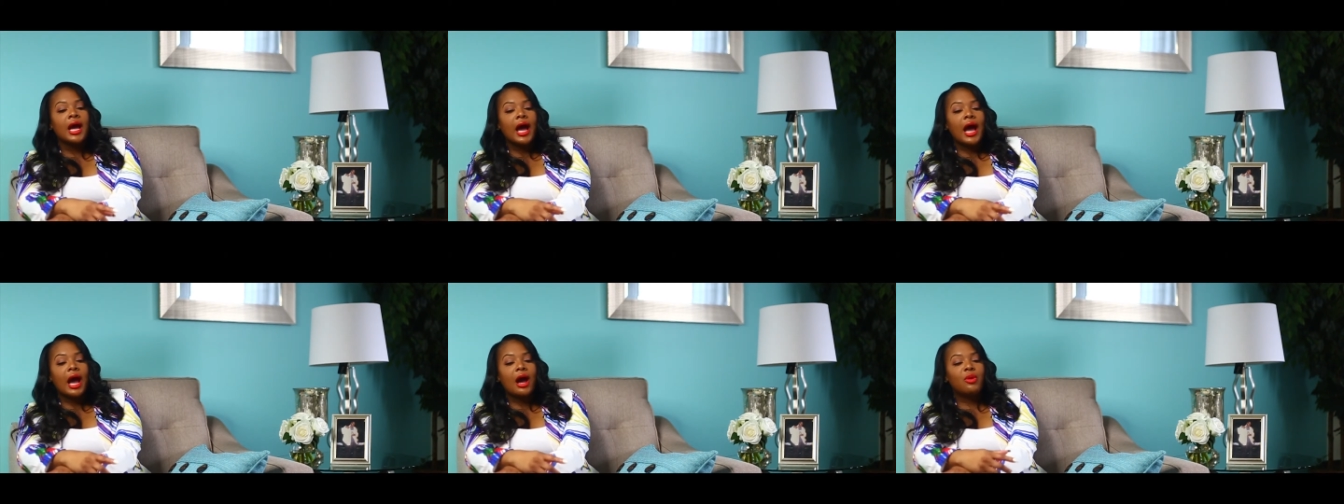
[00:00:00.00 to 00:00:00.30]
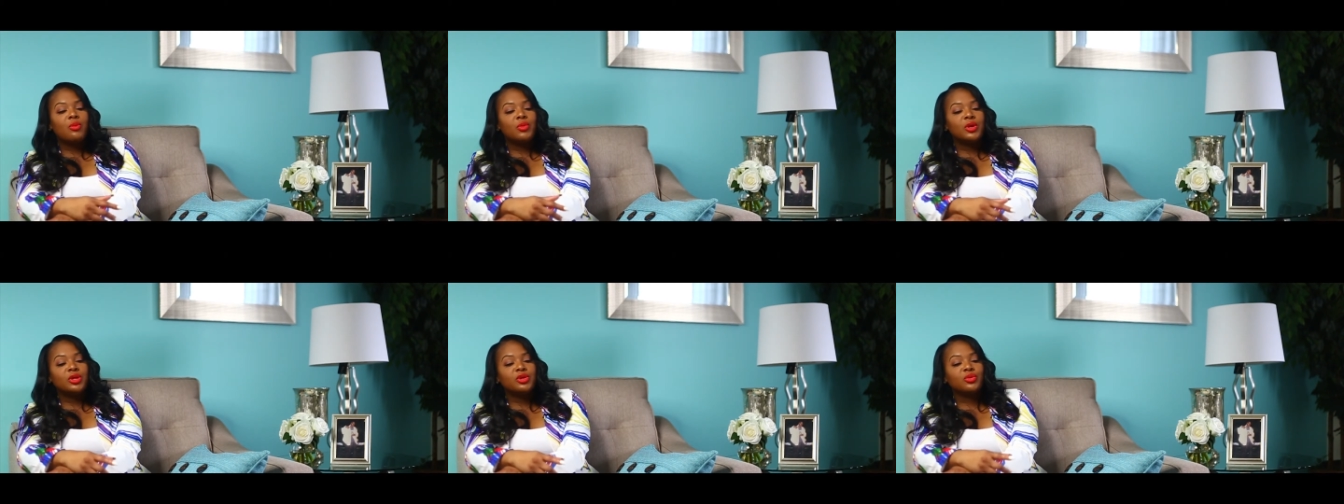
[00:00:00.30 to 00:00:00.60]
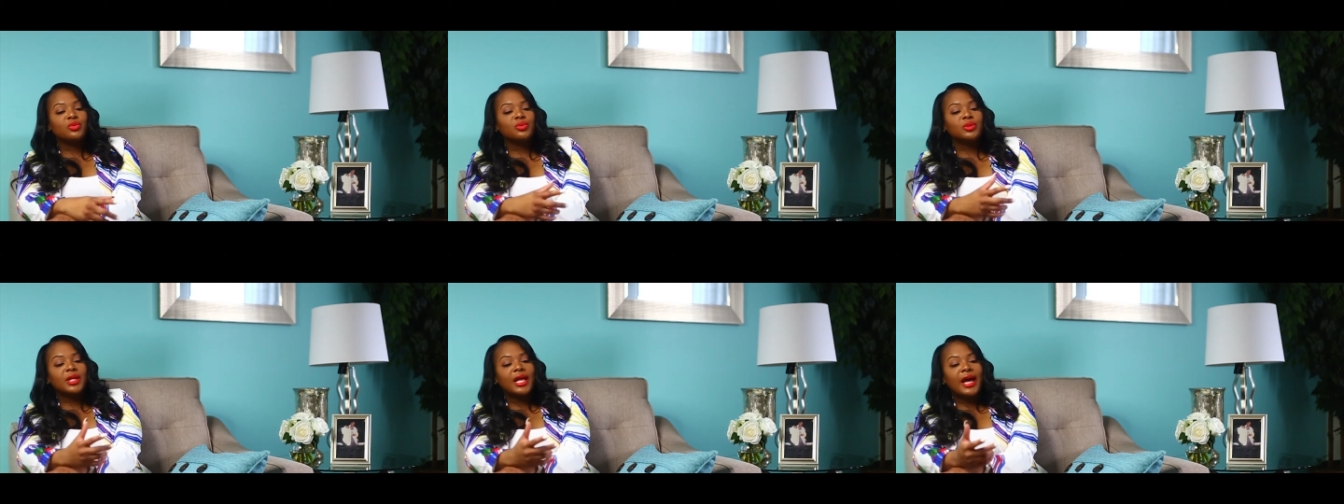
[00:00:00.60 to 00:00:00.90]
I went
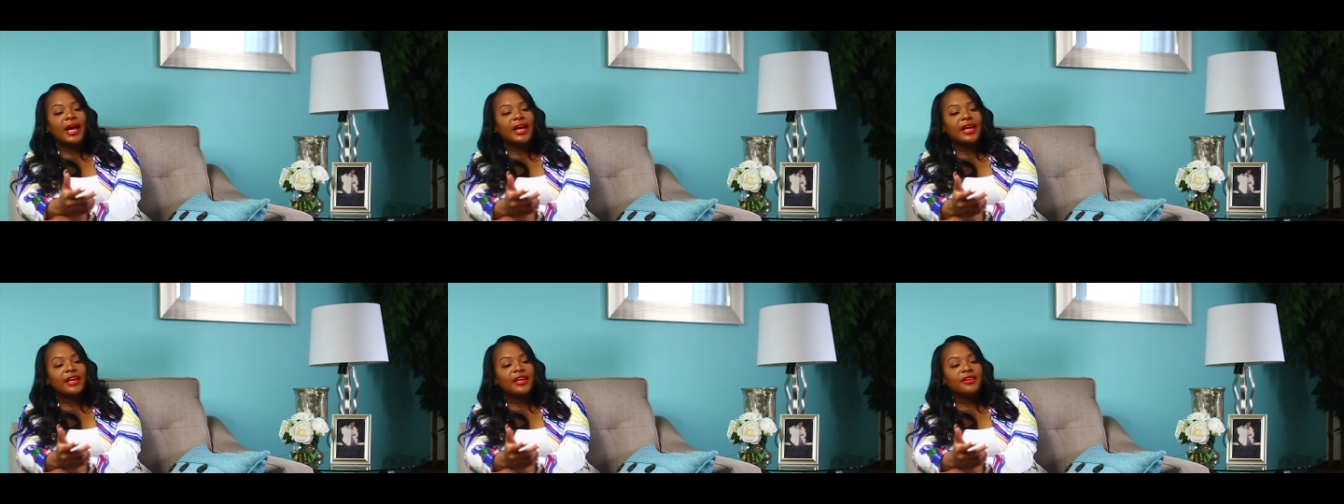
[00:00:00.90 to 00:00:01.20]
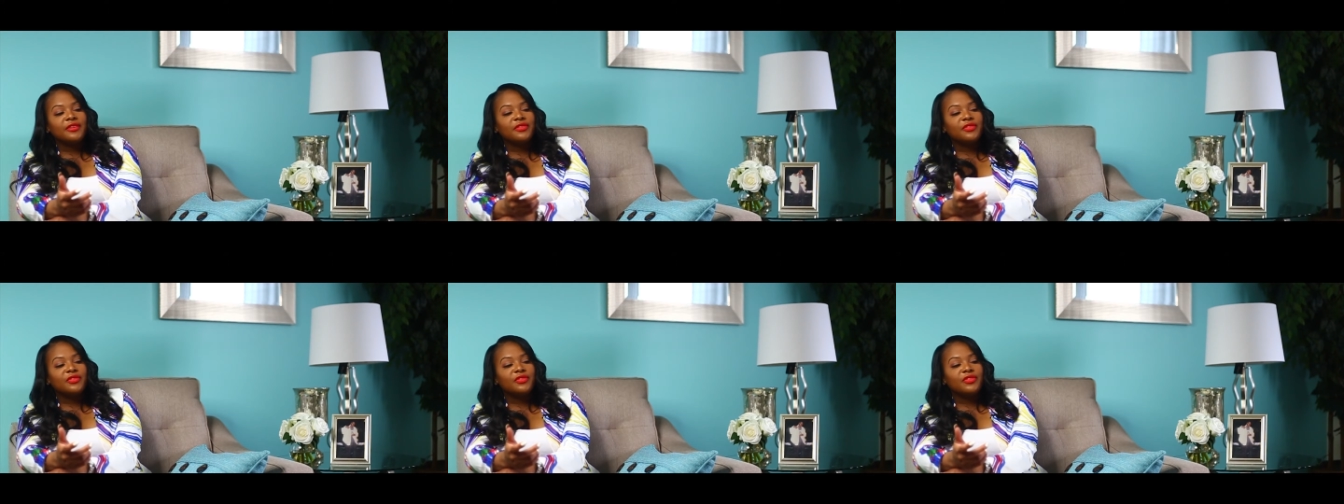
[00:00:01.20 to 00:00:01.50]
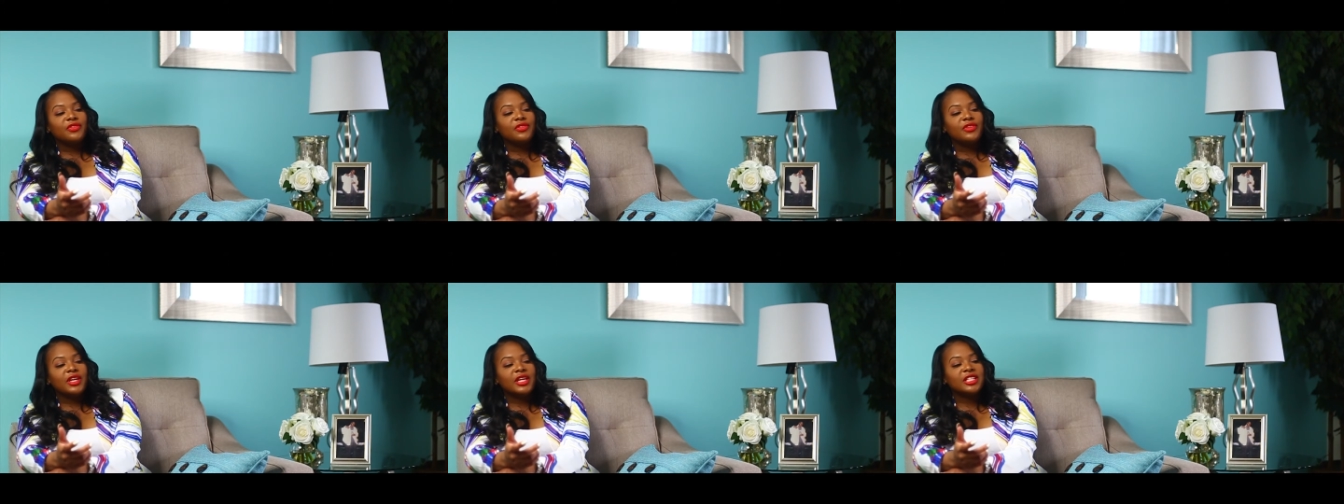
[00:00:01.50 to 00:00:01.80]
through life
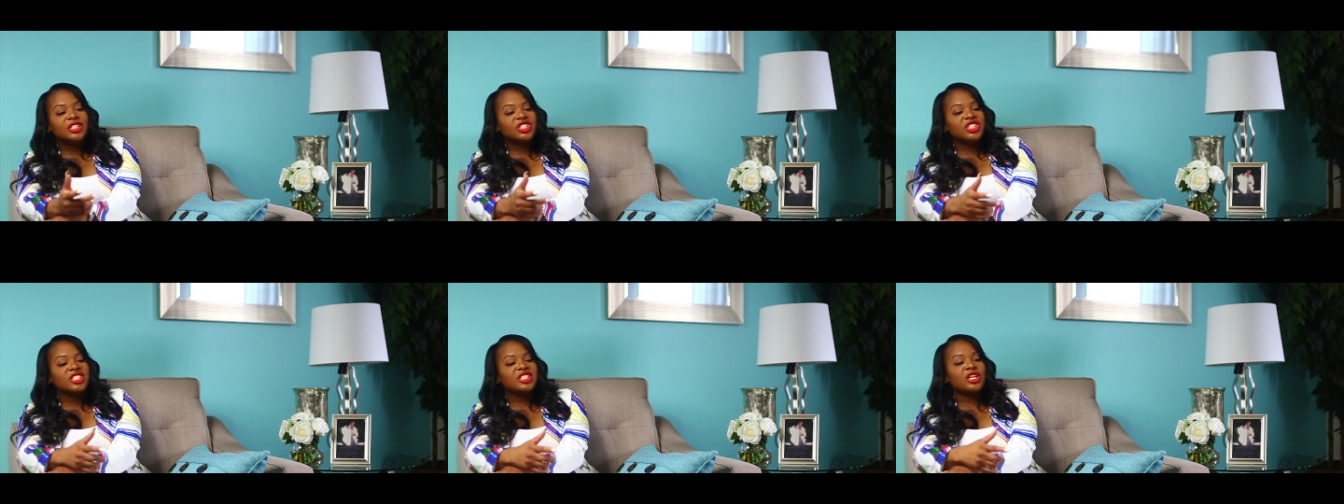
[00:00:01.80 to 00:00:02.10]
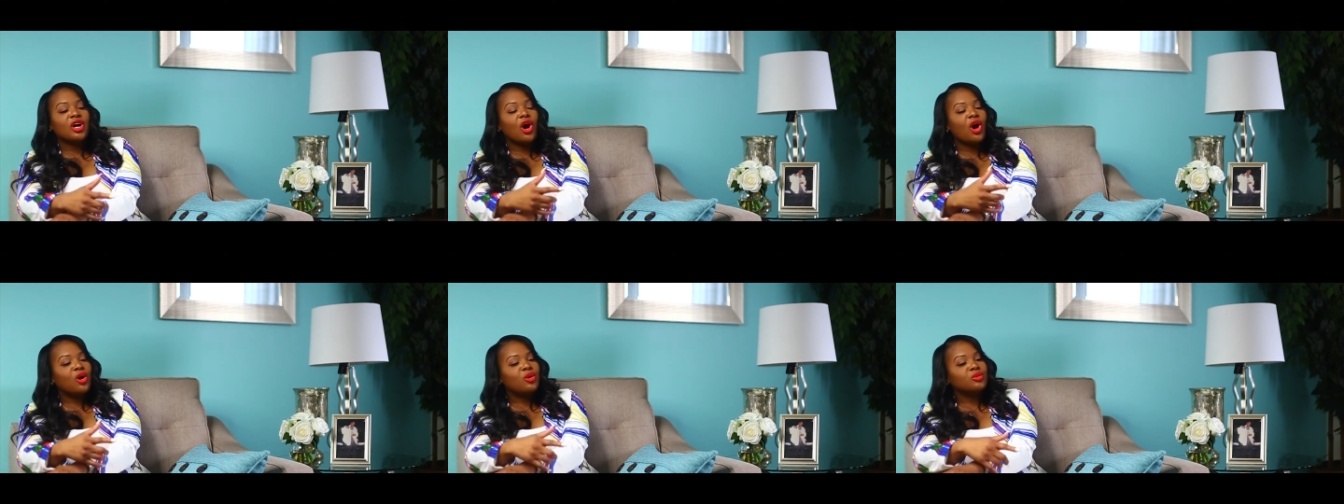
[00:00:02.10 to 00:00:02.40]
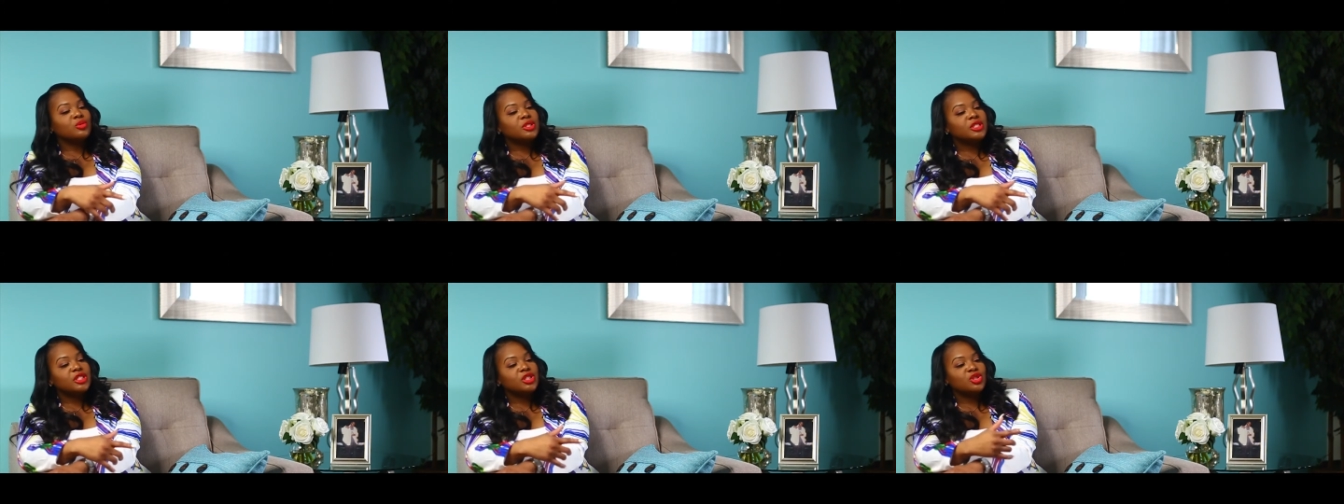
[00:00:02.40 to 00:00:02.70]
and just the
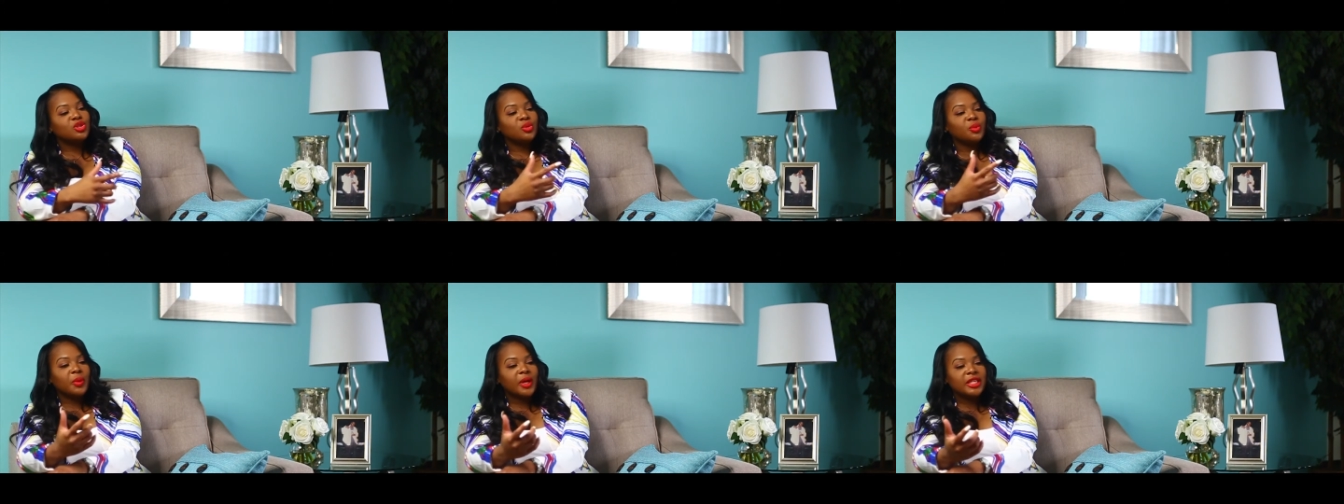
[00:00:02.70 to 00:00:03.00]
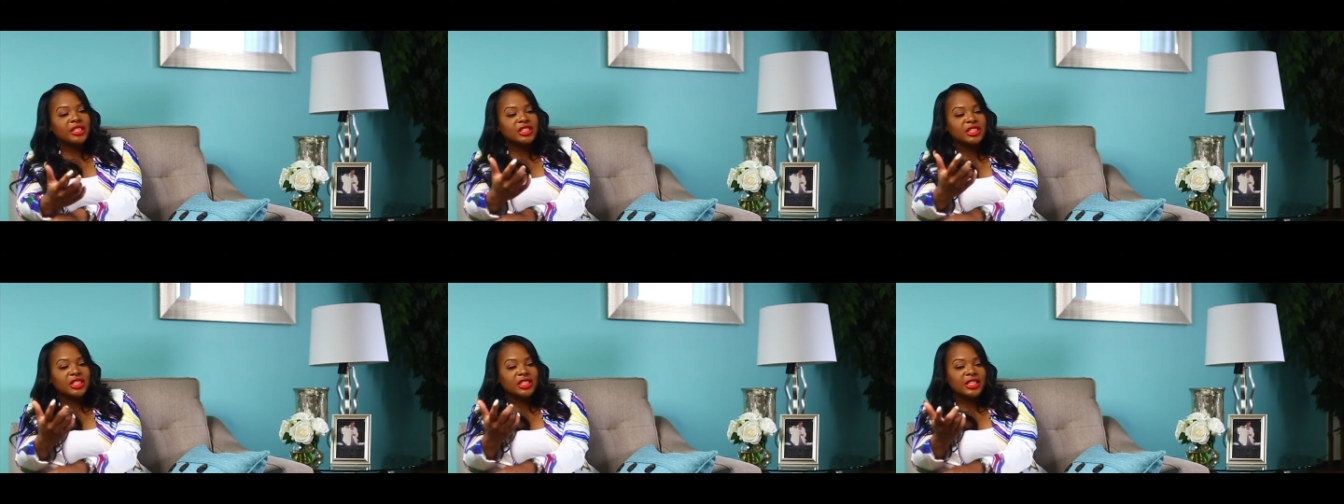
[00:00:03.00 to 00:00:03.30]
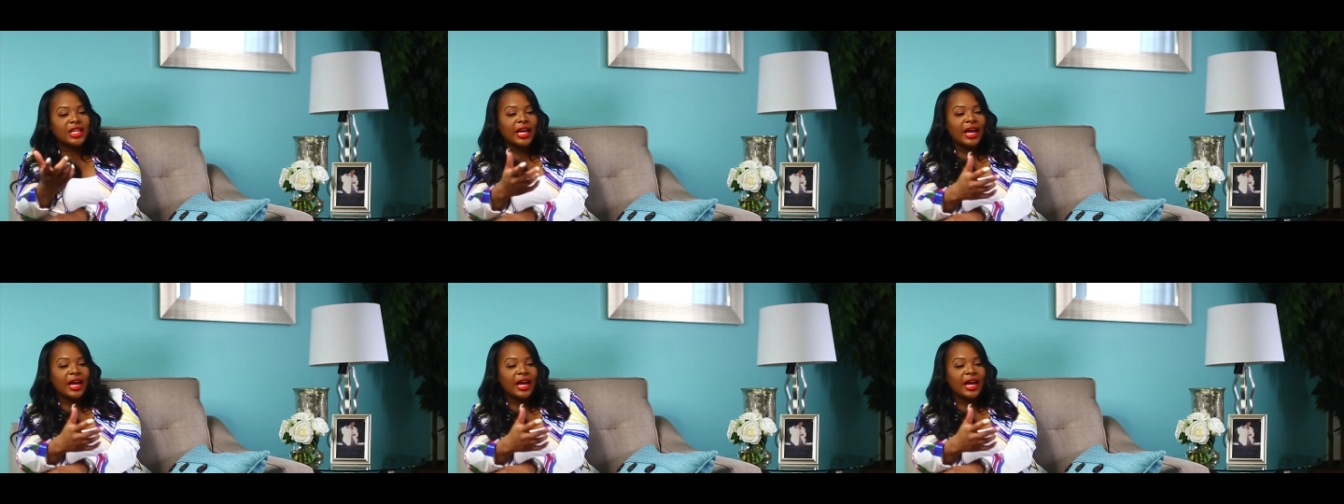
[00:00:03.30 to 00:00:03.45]
whole situation,